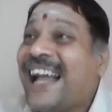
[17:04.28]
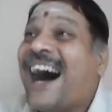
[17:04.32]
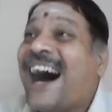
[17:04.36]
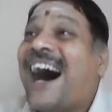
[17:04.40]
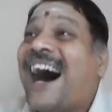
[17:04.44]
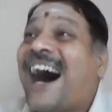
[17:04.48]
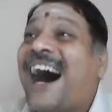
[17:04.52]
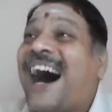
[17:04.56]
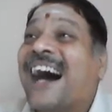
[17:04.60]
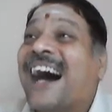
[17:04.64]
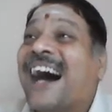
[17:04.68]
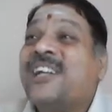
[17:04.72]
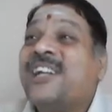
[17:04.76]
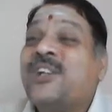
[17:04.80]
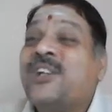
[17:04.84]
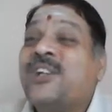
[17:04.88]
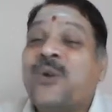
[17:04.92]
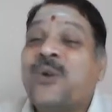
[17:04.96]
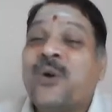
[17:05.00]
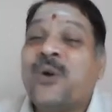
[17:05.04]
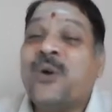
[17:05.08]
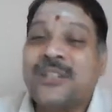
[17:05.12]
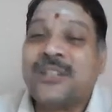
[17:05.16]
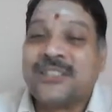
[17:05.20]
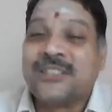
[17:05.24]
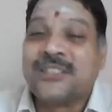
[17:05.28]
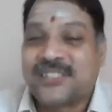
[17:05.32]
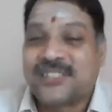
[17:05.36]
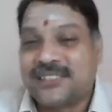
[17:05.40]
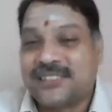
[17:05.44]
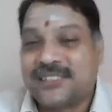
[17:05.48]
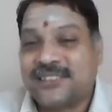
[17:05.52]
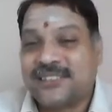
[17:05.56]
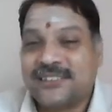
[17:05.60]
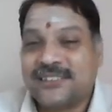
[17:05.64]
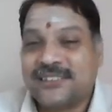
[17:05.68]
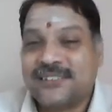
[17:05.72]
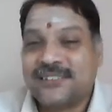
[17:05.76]
unknown risk,
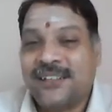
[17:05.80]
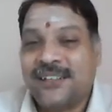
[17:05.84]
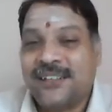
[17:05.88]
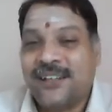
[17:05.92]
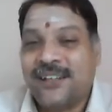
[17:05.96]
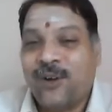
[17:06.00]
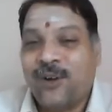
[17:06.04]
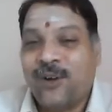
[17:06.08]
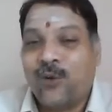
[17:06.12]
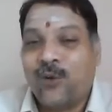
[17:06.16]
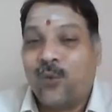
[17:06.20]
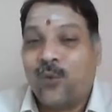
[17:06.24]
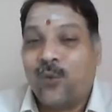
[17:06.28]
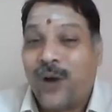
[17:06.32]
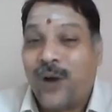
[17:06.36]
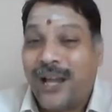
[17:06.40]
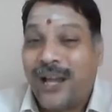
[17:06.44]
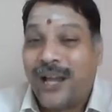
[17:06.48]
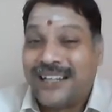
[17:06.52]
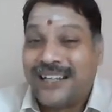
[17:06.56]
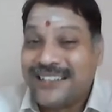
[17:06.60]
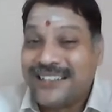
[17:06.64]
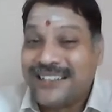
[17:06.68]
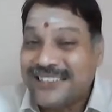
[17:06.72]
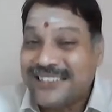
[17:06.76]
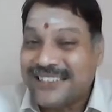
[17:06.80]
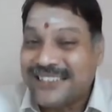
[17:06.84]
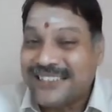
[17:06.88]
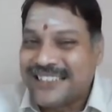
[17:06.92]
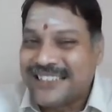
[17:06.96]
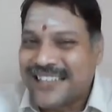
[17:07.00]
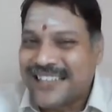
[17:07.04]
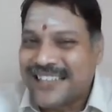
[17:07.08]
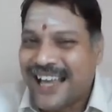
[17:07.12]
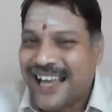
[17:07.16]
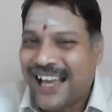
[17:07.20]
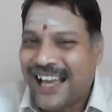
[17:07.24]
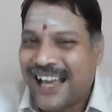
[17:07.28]
while risk
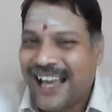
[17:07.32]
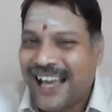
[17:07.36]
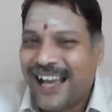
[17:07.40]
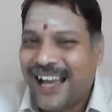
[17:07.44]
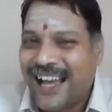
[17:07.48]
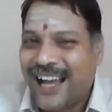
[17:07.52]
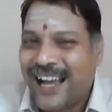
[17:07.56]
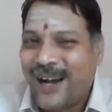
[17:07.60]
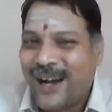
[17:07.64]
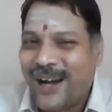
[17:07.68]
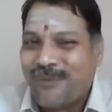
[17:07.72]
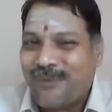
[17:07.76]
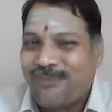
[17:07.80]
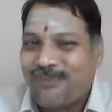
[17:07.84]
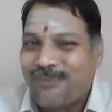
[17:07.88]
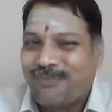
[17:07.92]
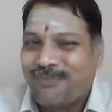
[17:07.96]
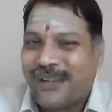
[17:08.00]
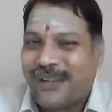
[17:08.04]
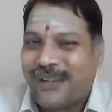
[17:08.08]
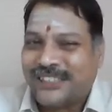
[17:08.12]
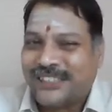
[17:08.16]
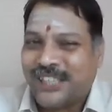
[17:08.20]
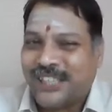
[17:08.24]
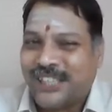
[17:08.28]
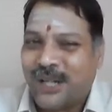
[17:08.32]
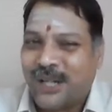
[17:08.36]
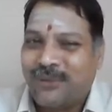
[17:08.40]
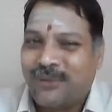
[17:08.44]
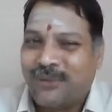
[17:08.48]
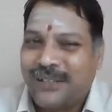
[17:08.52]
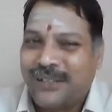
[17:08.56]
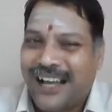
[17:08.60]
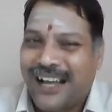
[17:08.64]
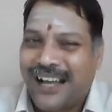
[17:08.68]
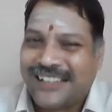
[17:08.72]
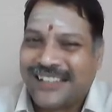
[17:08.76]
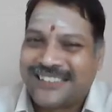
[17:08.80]
is a
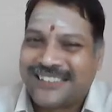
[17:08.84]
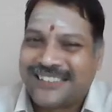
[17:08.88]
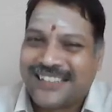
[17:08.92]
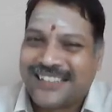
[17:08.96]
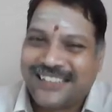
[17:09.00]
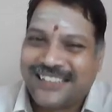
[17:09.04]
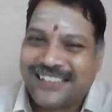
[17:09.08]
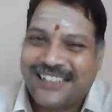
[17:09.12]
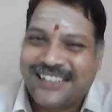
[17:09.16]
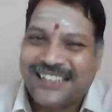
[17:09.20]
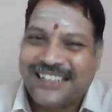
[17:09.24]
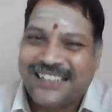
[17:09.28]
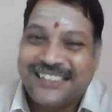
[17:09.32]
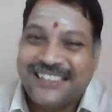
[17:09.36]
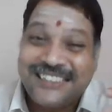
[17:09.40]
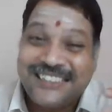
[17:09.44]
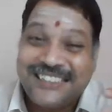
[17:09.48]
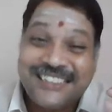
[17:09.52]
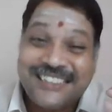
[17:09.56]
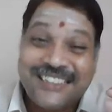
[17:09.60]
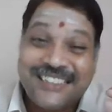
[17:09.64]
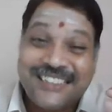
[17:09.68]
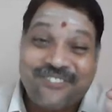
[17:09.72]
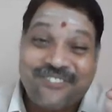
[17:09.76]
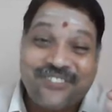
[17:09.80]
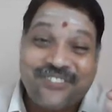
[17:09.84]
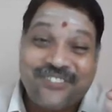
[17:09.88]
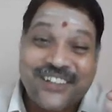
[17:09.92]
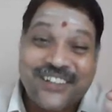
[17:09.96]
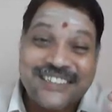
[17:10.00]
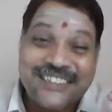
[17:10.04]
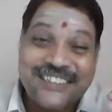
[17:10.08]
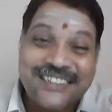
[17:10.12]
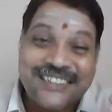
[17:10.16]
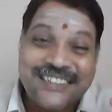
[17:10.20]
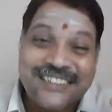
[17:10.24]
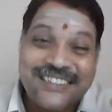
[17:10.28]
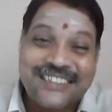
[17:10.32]
measurable uncertainty. This is the
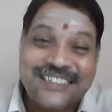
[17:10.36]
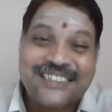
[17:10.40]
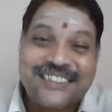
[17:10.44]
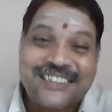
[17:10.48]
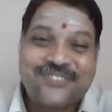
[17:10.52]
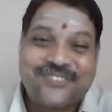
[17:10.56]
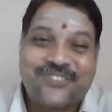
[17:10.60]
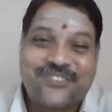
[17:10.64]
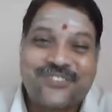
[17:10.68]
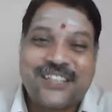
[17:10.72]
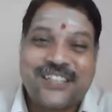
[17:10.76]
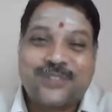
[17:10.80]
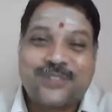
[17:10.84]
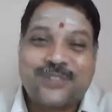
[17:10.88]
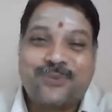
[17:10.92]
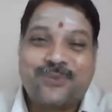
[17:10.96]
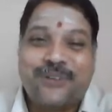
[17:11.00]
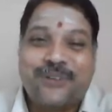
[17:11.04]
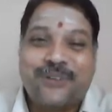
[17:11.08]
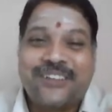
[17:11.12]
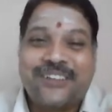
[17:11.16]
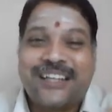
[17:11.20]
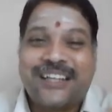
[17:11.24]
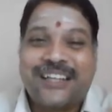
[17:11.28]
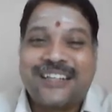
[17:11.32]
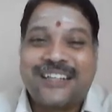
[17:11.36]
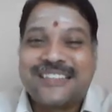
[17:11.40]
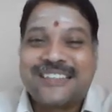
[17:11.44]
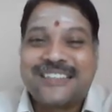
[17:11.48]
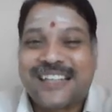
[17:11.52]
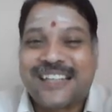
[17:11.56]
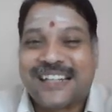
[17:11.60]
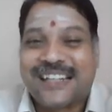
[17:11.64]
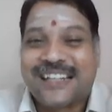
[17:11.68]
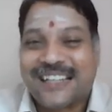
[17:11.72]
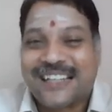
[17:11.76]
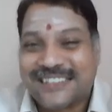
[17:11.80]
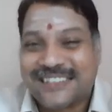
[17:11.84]
first difference between the risk
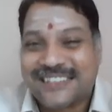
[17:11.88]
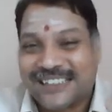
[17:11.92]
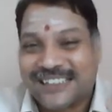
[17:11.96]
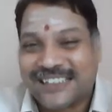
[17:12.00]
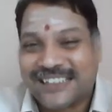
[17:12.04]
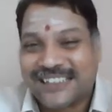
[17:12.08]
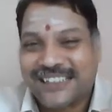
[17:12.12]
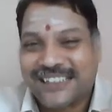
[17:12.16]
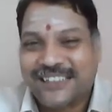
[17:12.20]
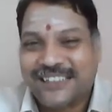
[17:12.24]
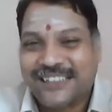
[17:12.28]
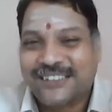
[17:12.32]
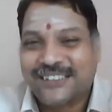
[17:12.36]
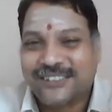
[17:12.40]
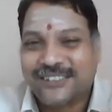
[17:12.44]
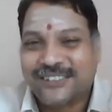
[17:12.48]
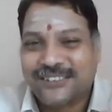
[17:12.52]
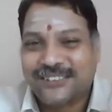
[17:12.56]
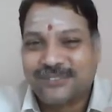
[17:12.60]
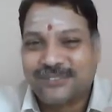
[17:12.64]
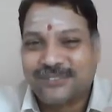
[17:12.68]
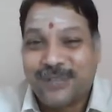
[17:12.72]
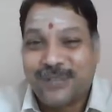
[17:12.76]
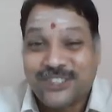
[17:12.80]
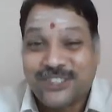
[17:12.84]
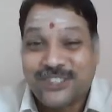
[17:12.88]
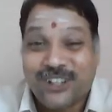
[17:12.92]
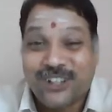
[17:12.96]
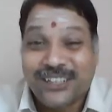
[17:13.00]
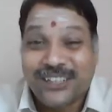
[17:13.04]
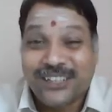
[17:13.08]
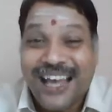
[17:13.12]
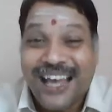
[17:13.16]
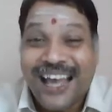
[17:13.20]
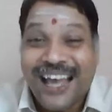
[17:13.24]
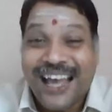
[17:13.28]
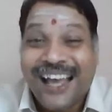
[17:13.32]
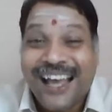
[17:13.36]
and uncertainty based on
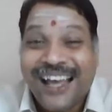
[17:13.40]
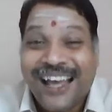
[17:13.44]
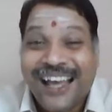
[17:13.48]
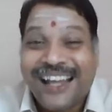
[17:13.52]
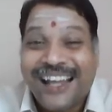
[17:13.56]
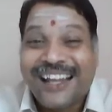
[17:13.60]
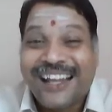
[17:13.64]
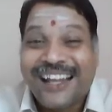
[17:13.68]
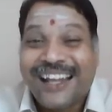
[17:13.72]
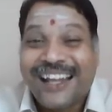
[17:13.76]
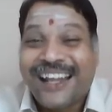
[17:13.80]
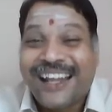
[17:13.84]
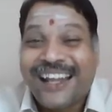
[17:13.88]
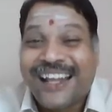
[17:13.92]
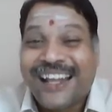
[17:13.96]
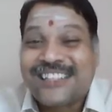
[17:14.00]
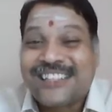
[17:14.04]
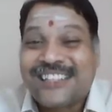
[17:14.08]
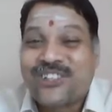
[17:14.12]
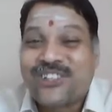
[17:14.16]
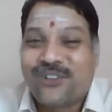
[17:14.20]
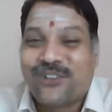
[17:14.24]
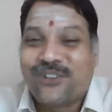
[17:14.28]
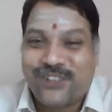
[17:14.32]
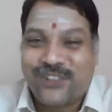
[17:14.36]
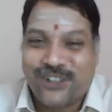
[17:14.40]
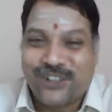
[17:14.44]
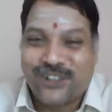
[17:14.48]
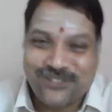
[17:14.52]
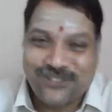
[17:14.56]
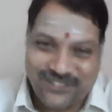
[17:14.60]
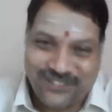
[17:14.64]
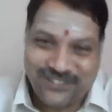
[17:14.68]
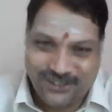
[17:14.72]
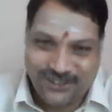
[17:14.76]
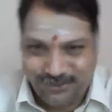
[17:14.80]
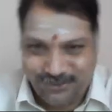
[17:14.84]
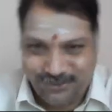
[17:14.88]
the nature of the
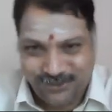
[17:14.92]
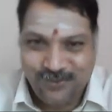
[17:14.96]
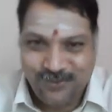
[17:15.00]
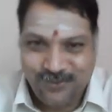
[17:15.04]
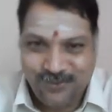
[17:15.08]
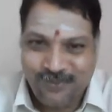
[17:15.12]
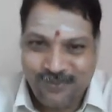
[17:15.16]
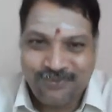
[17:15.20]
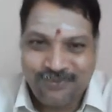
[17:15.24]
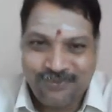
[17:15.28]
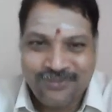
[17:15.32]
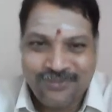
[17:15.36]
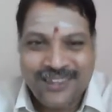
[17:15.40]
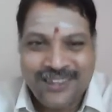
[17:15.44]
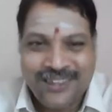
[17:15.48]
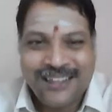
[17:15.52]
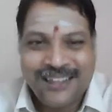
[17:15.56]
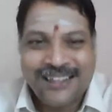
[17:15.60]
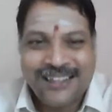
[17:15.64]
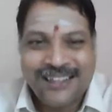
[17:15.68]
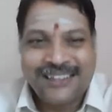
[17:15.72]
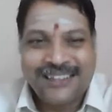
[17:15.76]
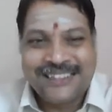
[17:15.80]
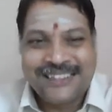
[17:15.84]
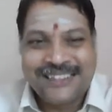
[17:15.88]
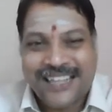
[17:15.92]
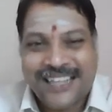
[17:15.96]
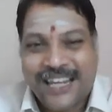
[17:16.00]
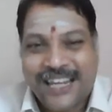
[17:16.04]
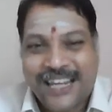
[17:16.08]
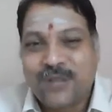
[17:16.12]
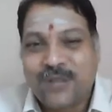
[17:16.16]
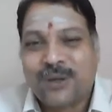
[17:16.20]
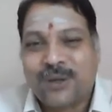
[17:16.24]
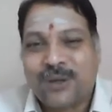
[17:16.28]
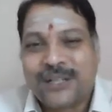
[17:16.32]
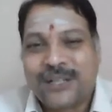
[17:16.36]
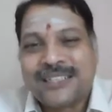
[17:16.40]
concept. The
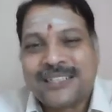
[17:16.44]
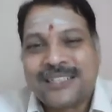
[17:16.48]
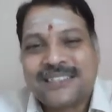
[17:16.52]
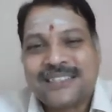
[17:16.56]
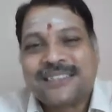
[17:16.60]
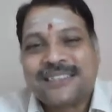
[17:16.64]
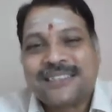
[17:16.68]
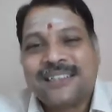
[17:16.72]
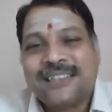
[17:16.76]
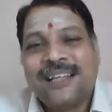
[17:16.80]
second one is